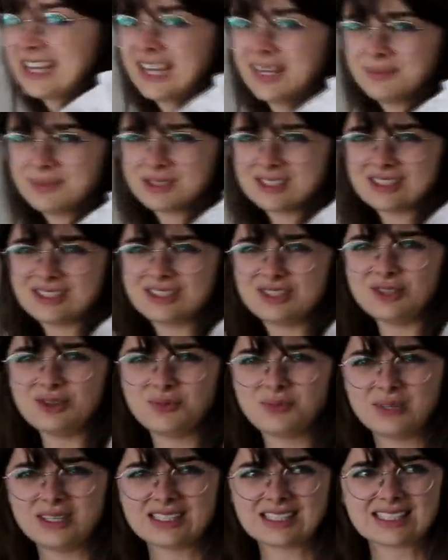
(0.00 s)
taped two
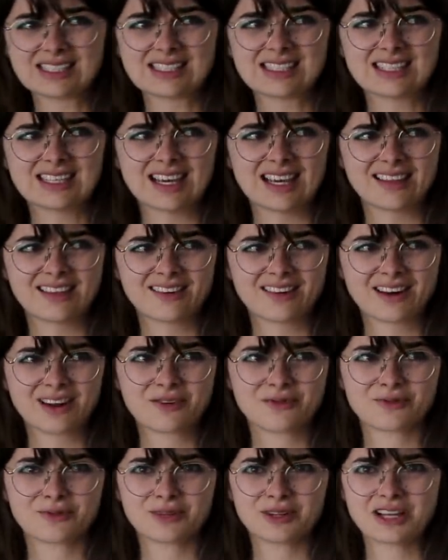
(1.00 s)
pieces together, and I
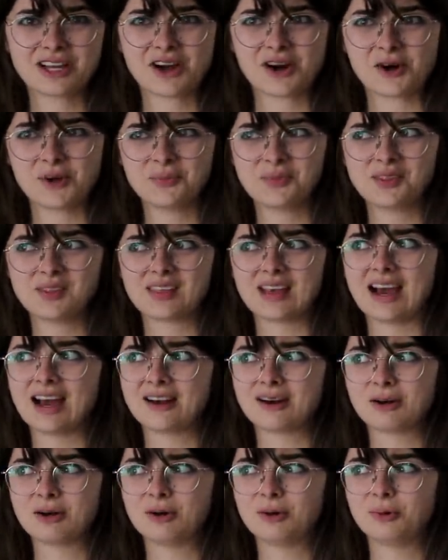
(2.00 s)
really hope that
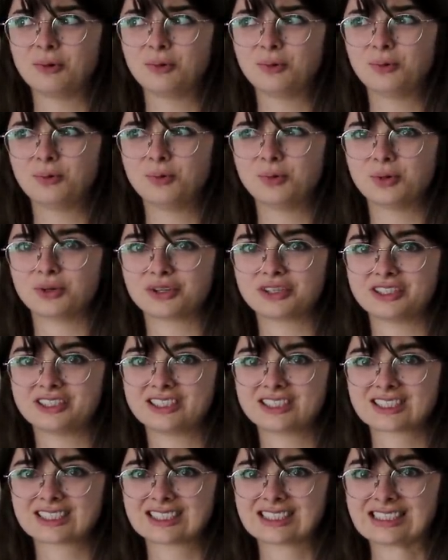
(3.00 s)
that
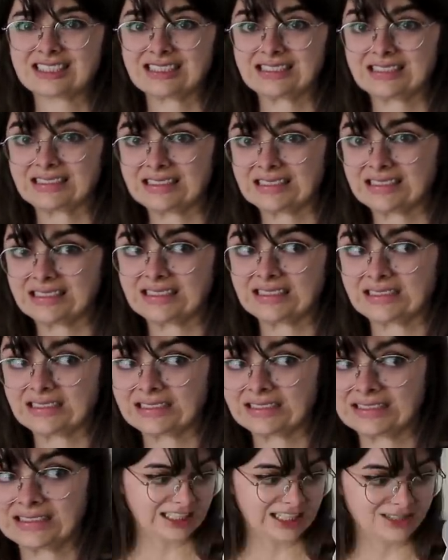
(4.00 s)
works.
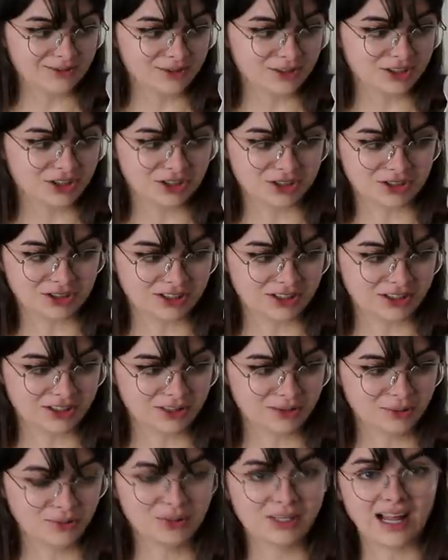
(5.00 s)
I'm not
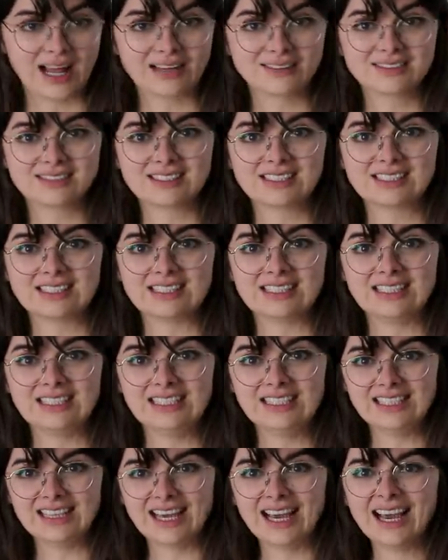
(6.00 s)
sure, we'll have to
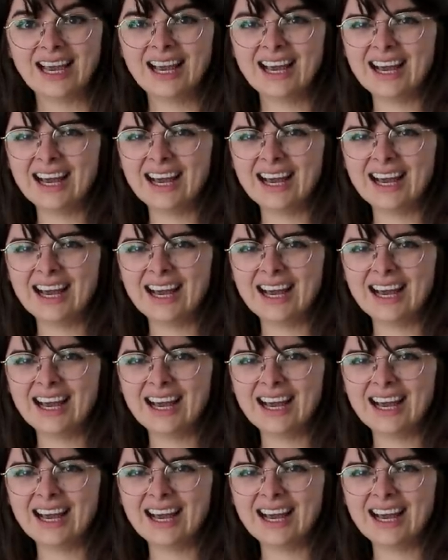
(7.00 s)
see